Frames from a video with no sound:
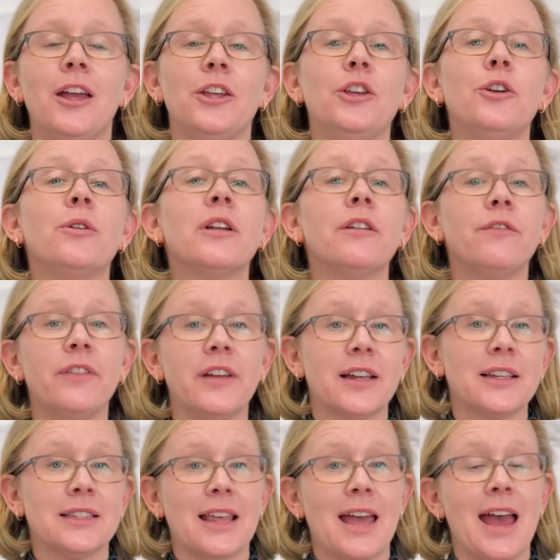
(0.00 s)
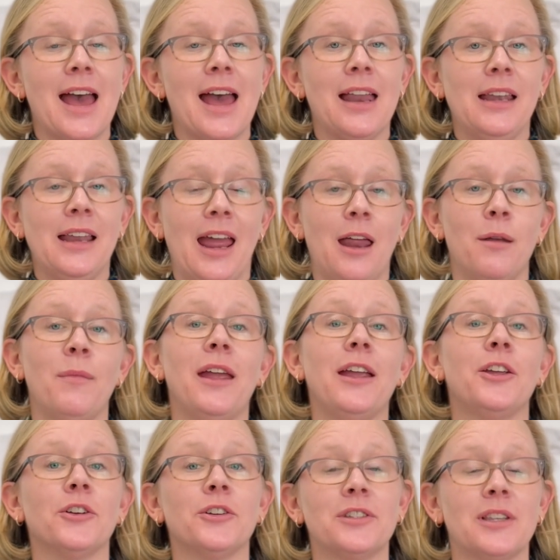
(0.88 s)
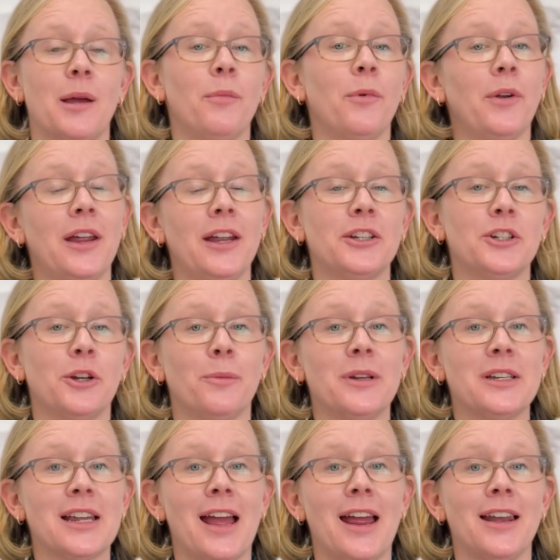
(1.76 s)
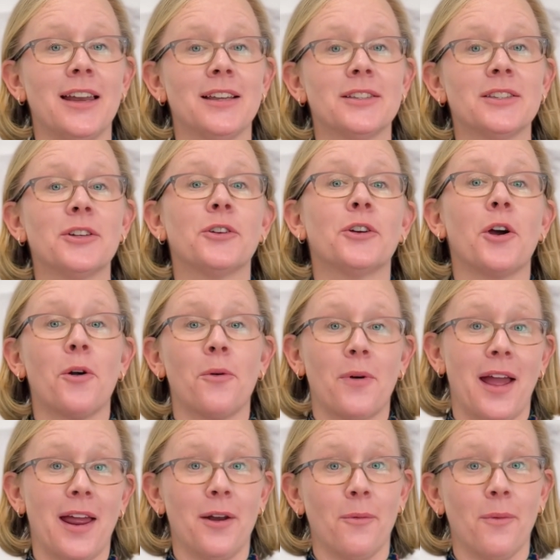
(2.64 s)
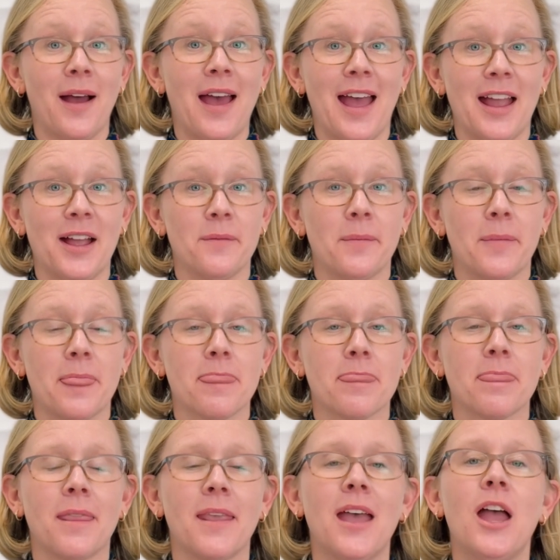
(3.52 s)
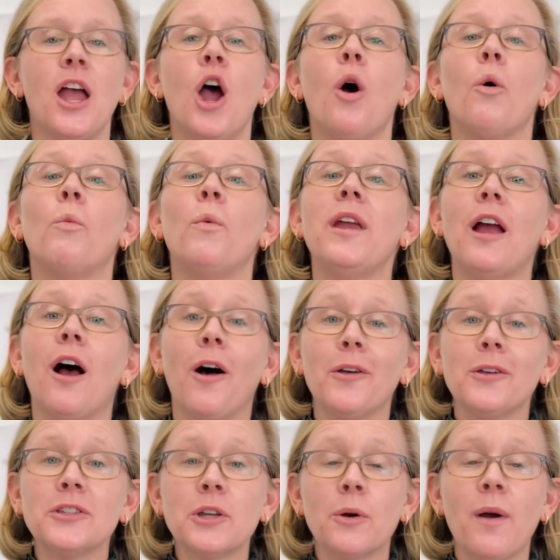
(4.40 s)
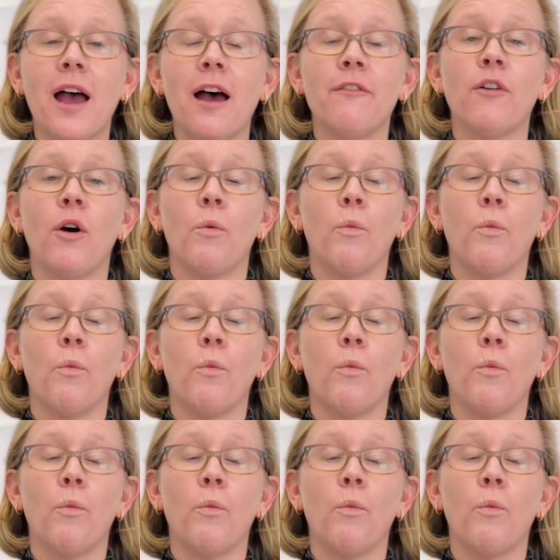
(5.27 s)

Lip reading: you can fix that and make your seborrheic dermatitis go right away. We also have a